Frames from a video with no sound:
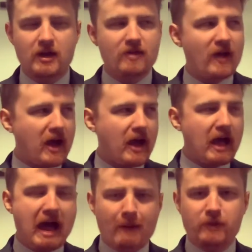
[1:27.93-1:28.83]
That
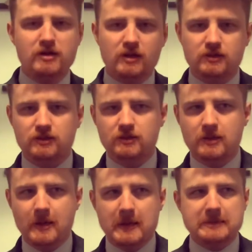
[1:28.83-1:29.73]
happiness,
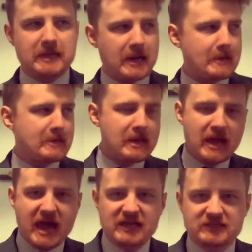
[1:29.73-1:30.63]
that
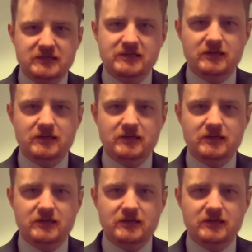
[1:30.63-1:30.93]
hit